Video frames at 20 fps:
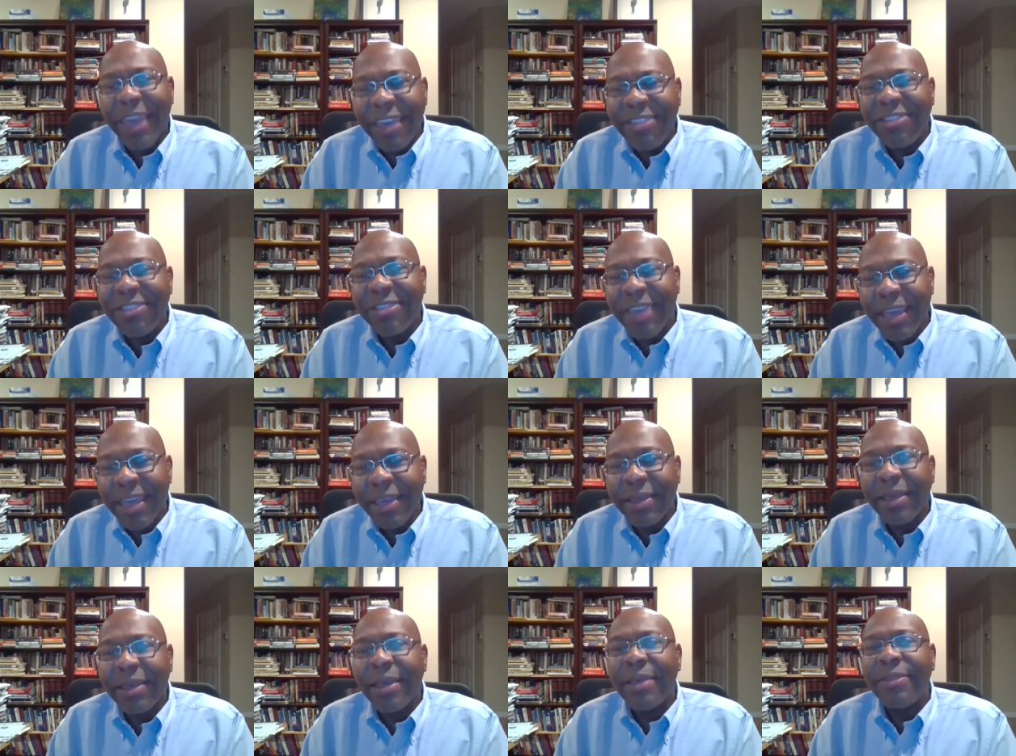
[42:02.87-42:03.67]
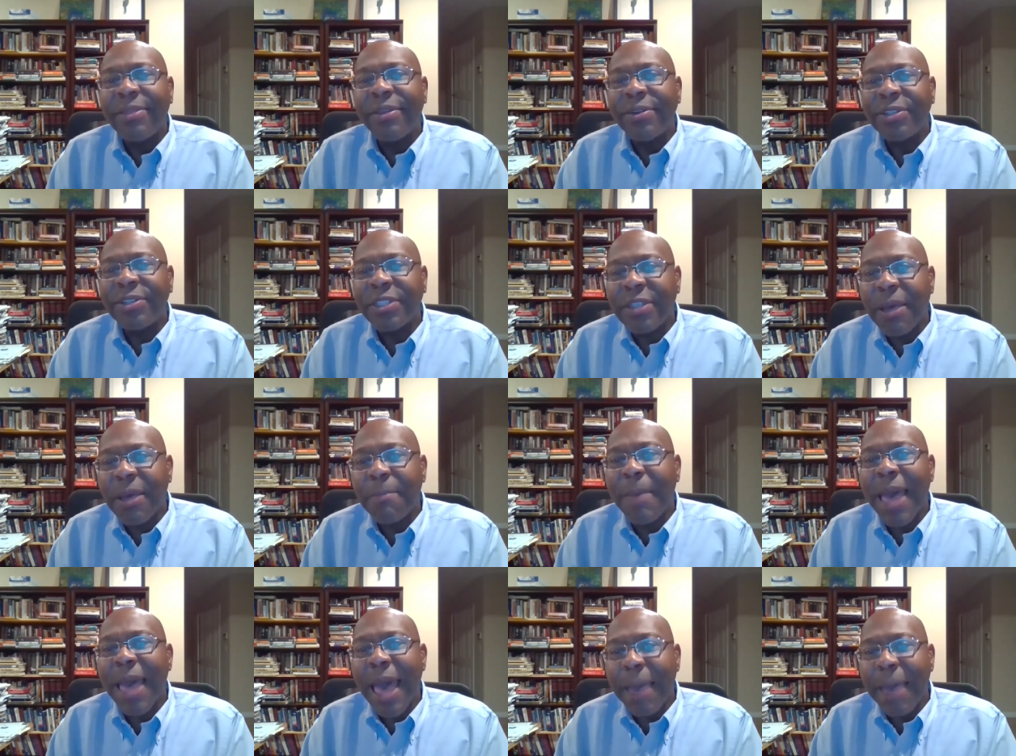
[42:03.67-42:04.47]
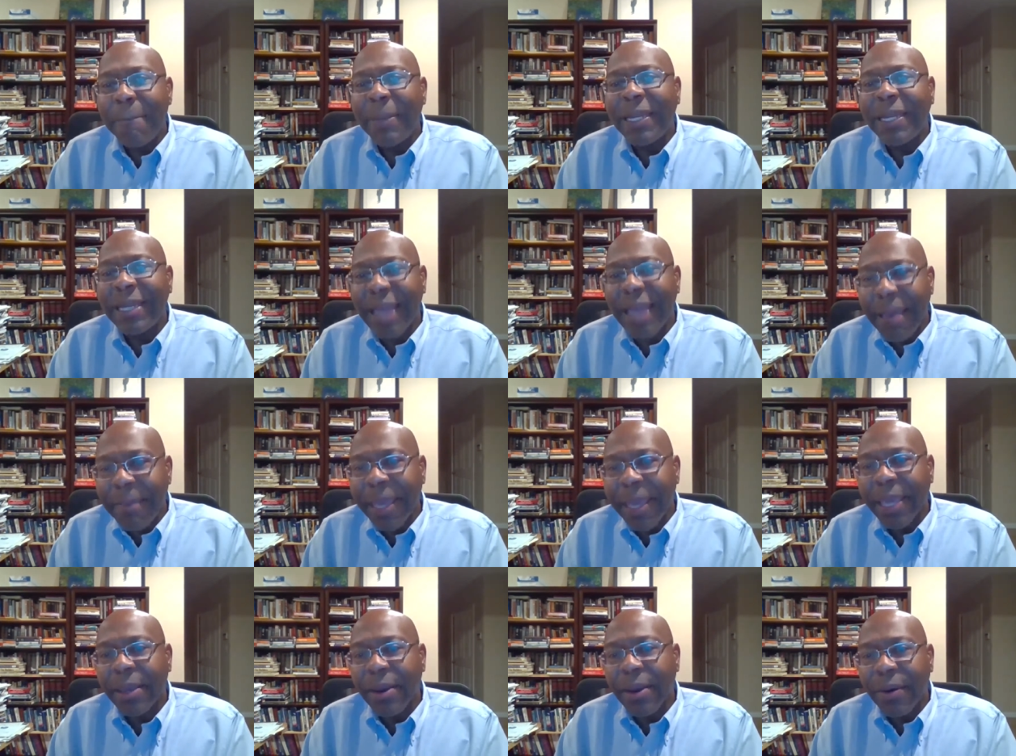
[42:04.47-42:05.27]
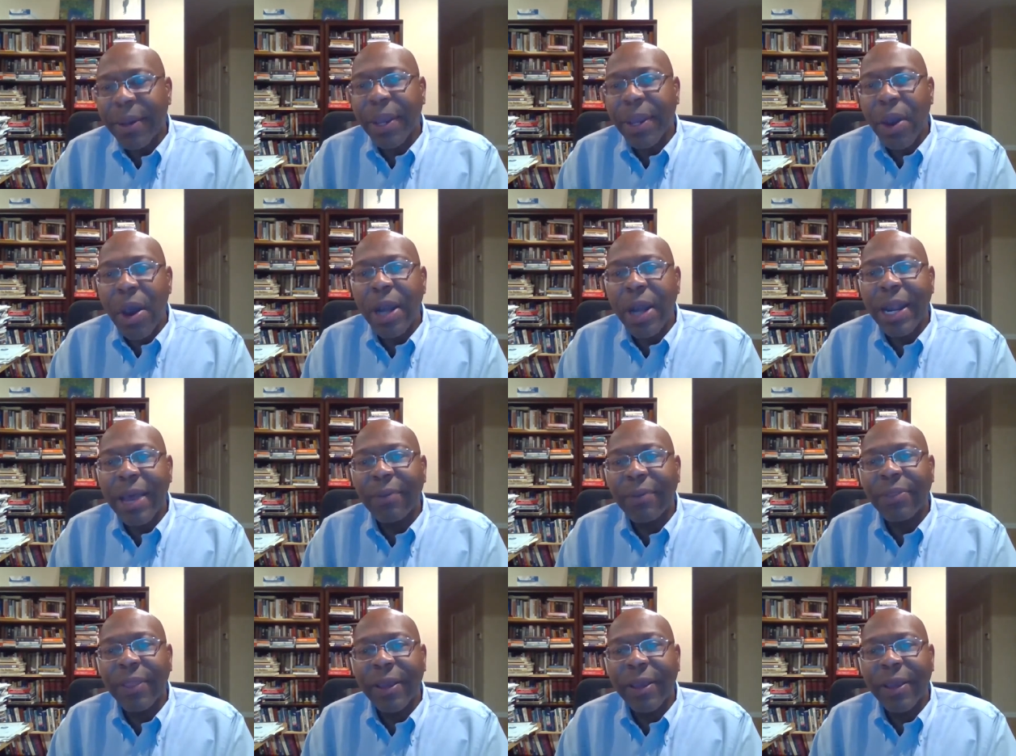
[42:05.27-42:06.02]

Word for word: they think there's some epidemic going on out